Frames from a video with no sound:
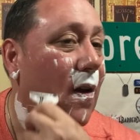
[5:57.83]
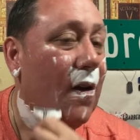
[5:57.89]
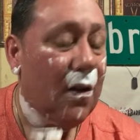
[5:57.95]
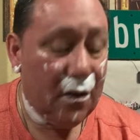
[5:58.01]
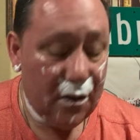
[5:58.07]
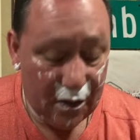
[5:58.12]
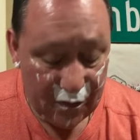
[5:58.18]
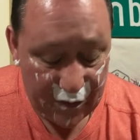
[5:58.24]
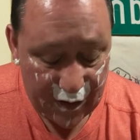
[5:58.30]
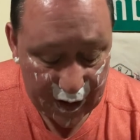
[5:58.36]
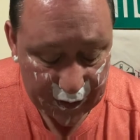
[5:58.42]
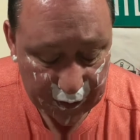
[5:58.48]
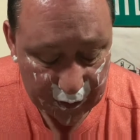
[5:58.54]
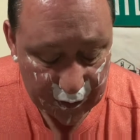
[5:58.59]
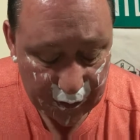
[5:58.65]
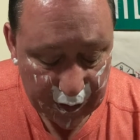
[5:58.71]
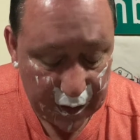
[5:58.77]
the
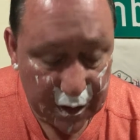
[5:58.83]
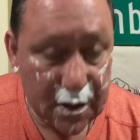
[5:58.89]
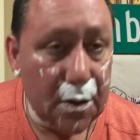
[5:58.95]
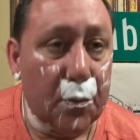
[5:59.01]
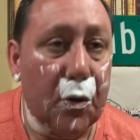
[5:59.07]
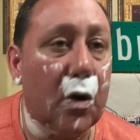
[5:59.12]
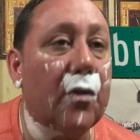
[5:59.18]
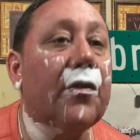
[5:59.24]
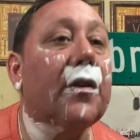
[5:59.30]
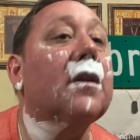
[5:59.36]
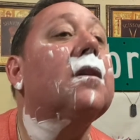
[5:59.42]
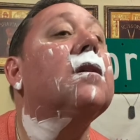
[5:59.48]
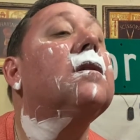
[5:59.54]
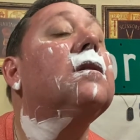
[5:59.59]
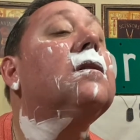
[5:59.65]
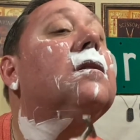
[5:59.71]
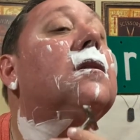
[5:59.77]
Vector is the perfect
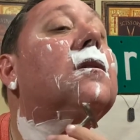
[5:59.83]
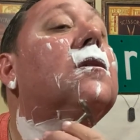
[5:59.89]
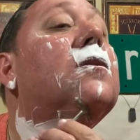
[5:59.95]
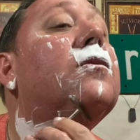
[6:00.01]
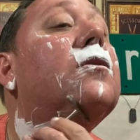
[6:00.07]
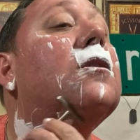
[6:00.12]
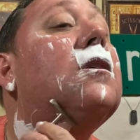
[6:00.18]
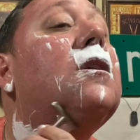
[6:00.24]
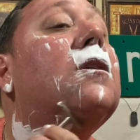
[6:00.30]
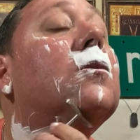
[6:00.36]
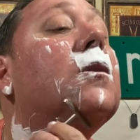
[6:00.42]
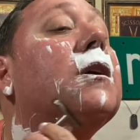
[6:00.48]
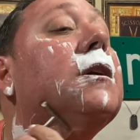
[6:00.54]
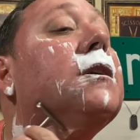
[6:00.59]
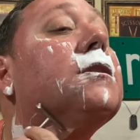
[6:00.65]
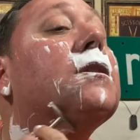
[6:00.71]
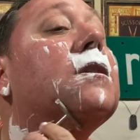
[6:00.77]
overall
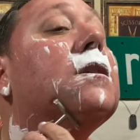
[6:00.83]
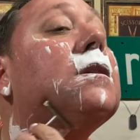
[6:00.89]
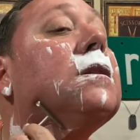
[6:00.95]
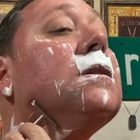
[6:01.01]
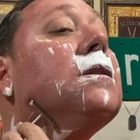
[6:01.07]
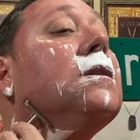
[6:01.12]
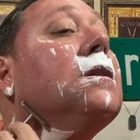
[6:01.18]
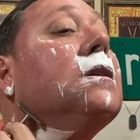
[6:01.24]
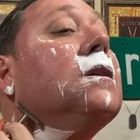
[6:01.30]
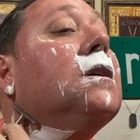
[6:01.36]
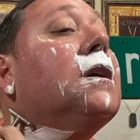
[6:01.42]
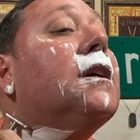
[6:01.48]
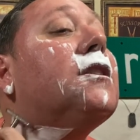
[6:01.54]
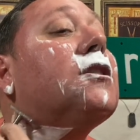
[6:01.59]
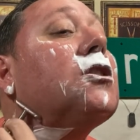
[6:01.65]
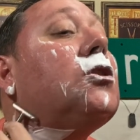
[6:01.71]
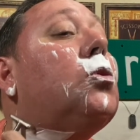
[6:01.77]
razor.
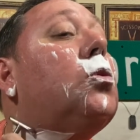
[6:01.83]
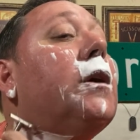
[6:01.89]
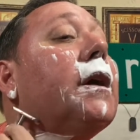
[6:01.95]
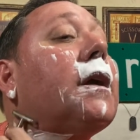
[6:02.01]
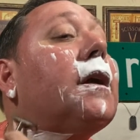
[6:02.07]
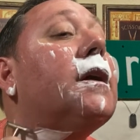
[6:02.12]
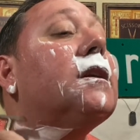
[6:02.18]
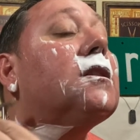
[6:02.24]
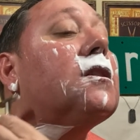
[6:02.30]
It's quick, it's